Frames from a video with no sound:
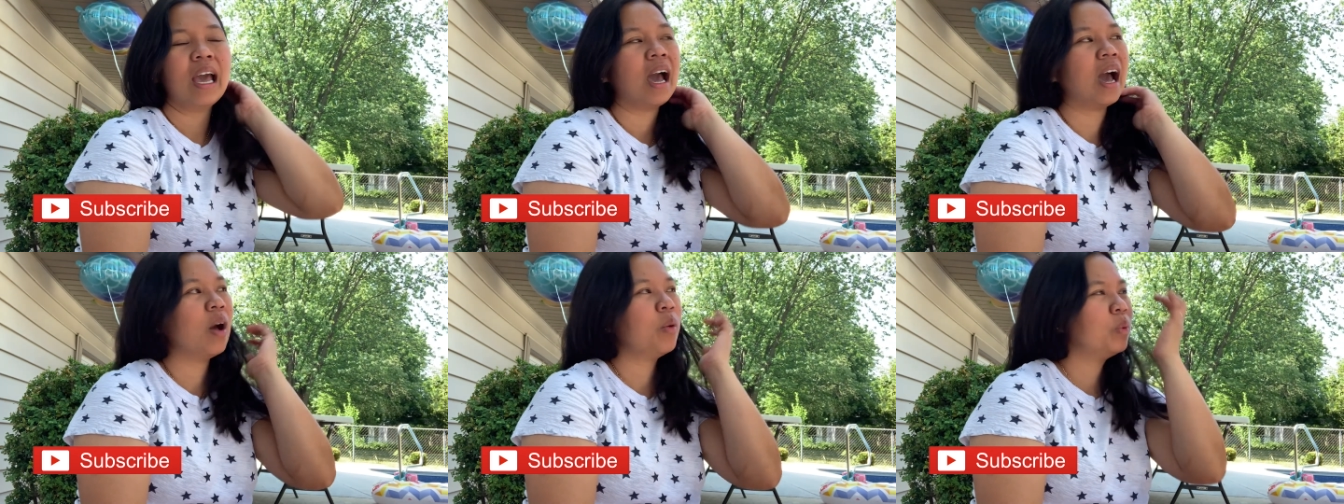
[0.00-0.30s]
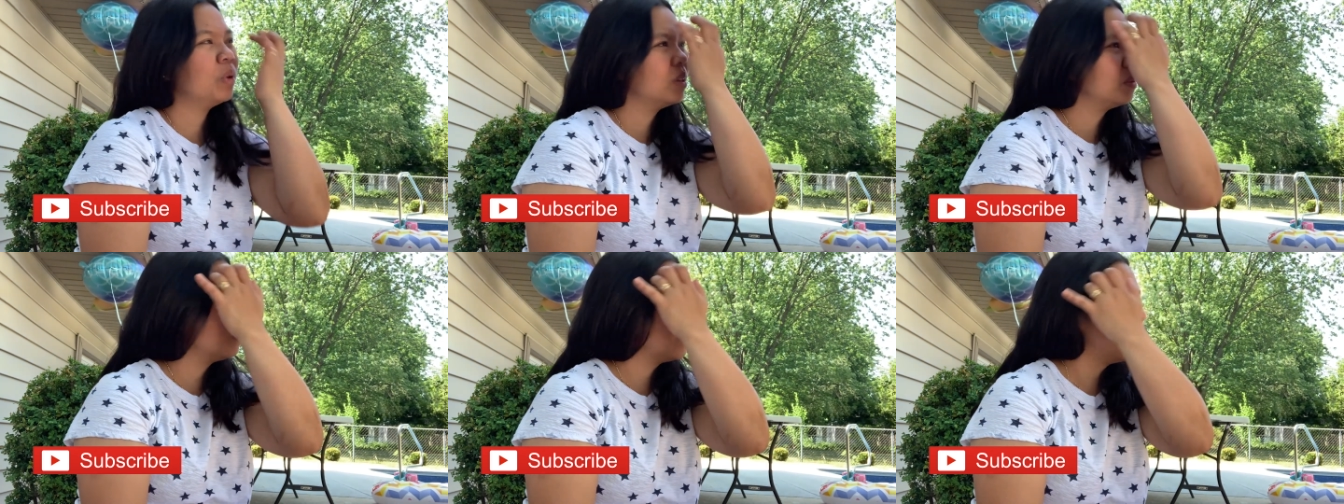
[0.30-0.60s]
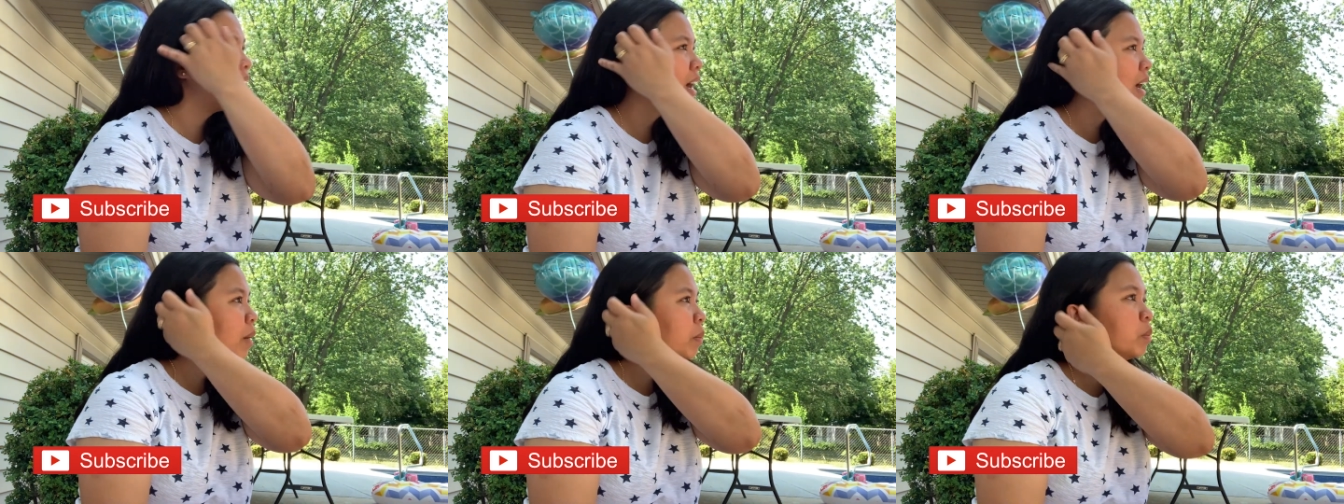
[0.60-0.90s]
I will
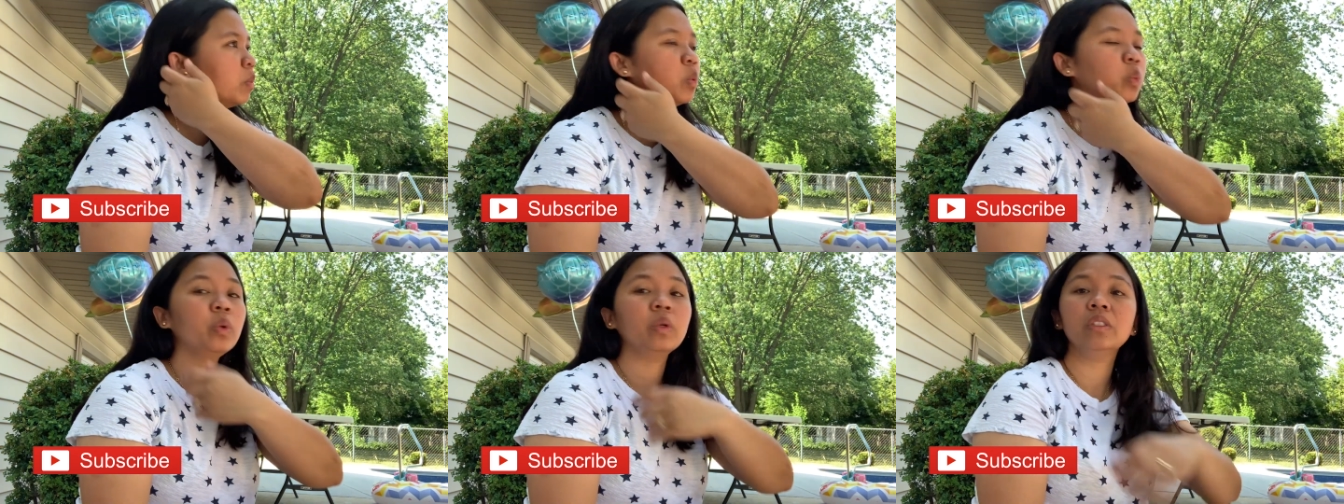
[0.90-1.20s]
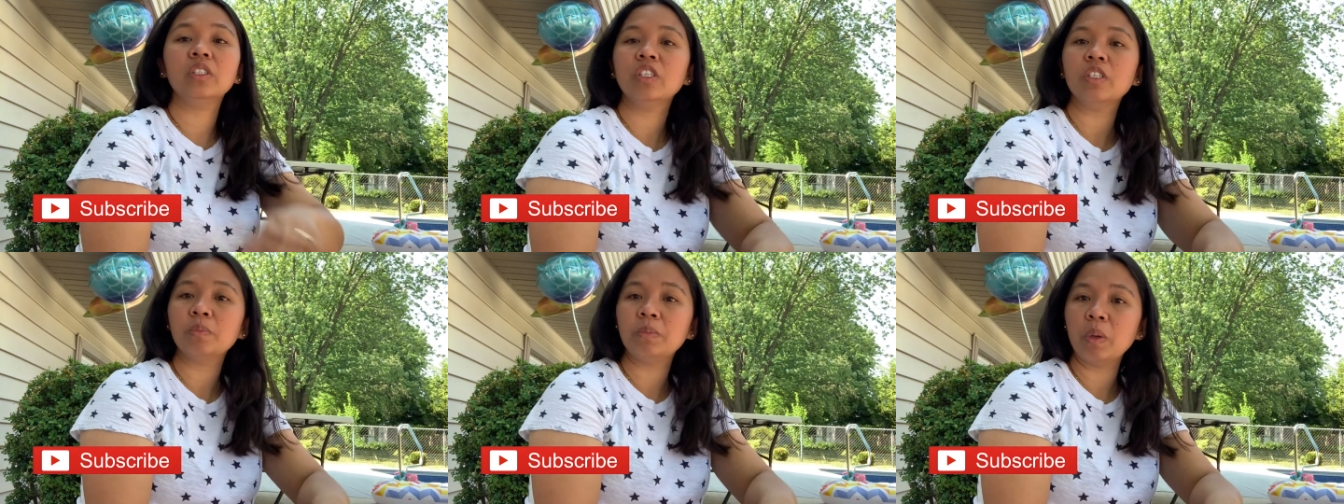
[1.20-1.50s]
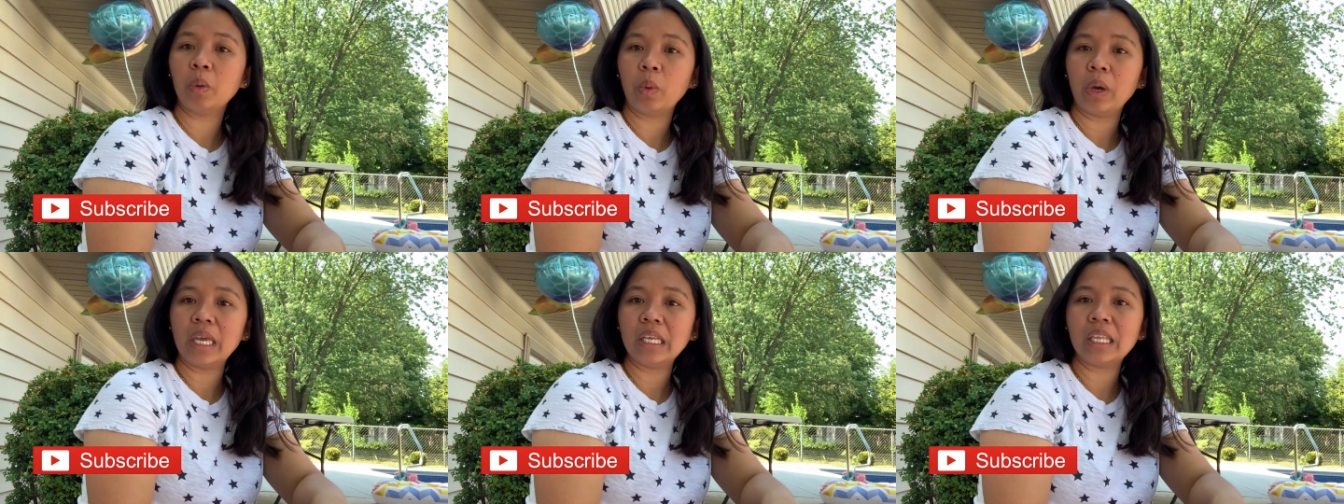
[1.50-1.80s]
um we'll just
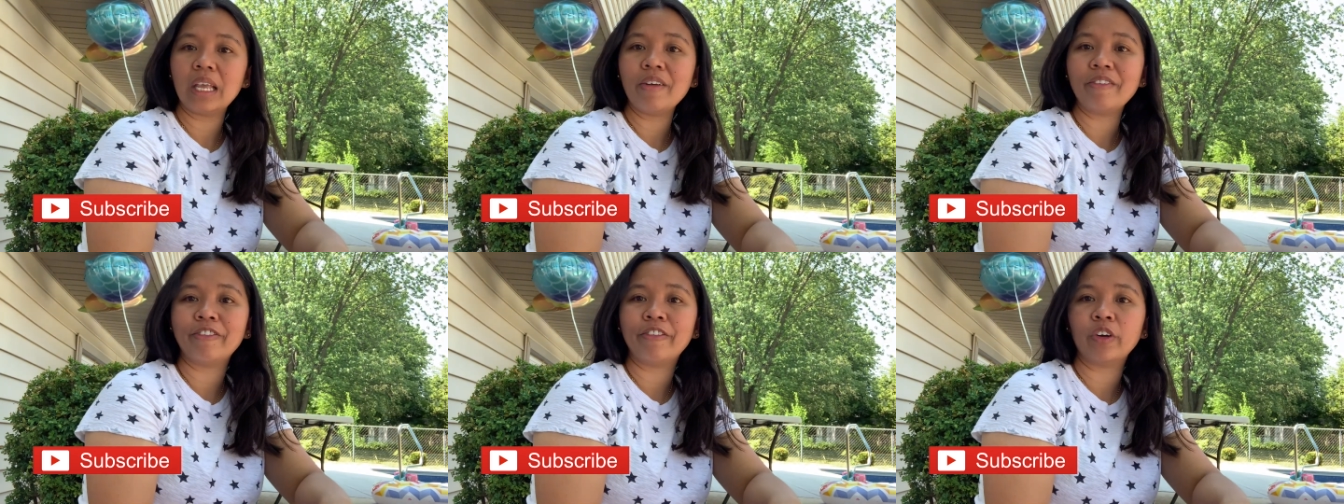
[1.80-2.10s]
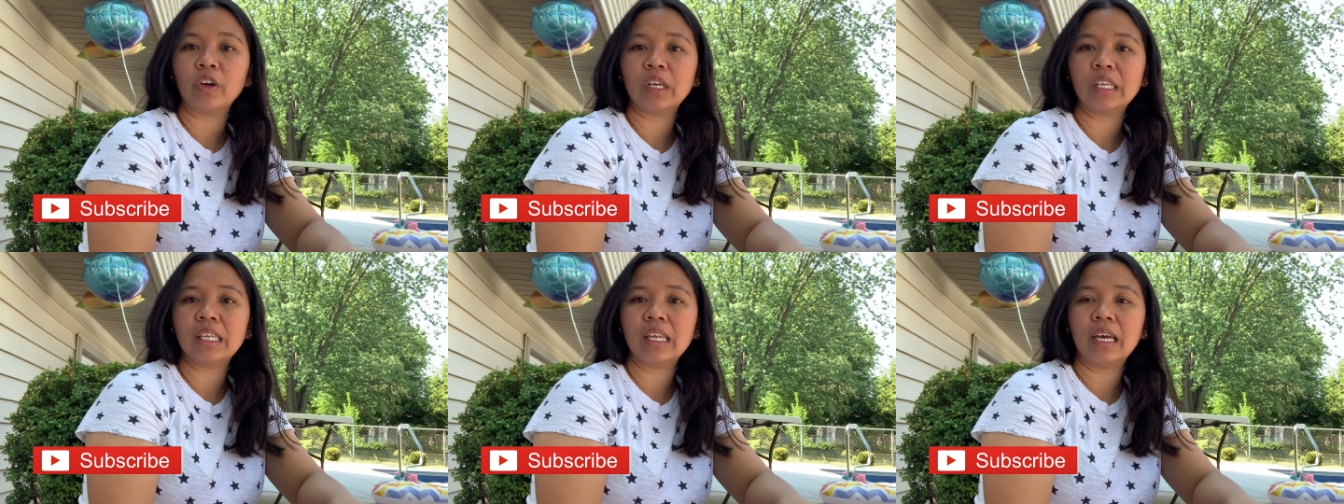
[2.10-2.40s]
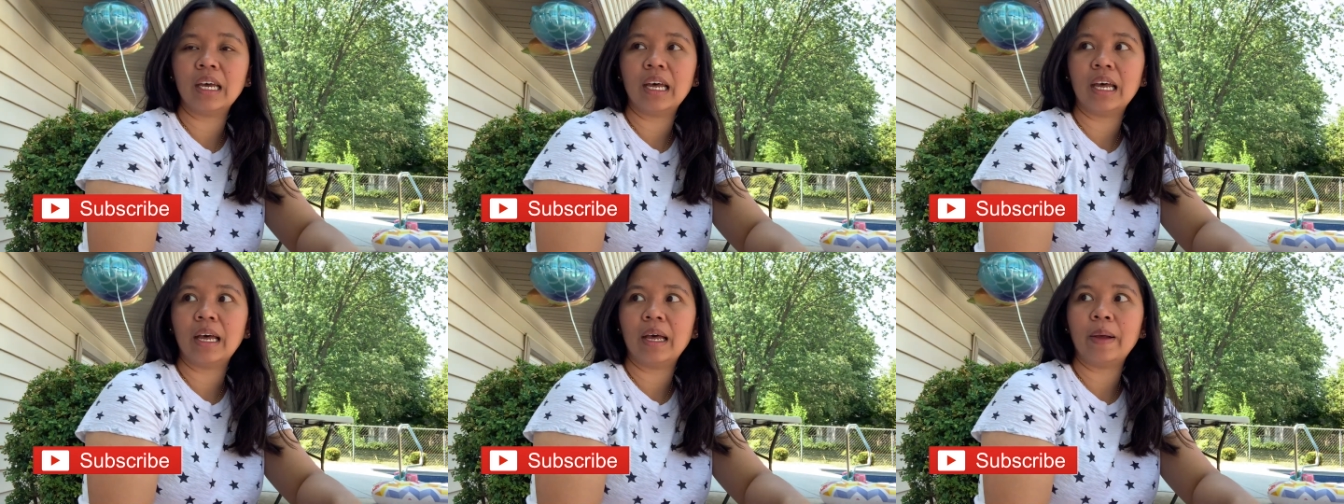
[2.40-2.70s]
be waiting for
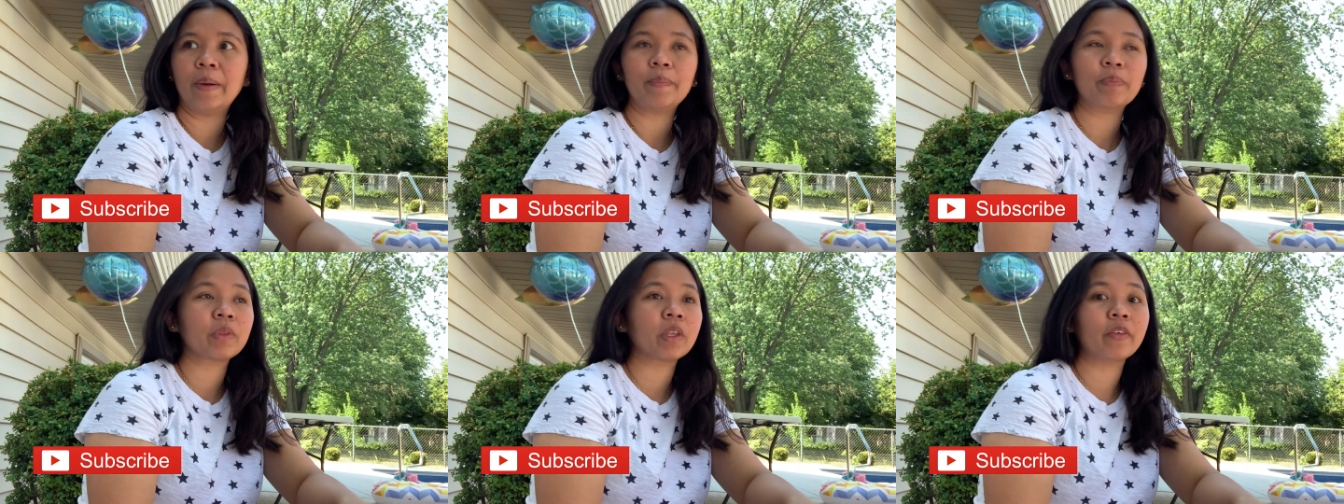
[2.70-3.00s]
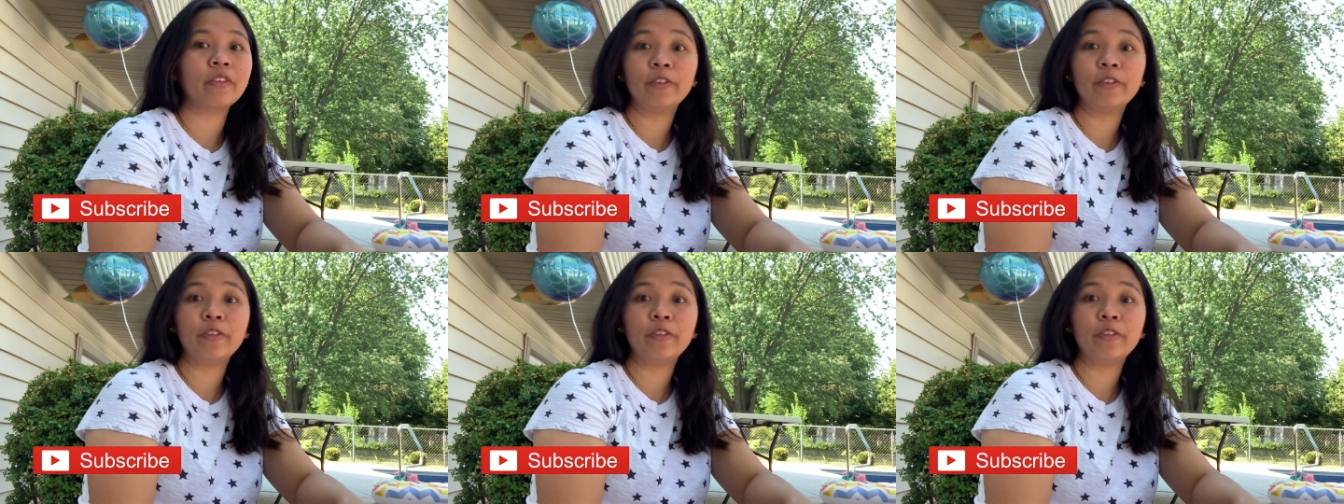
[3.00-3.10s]
the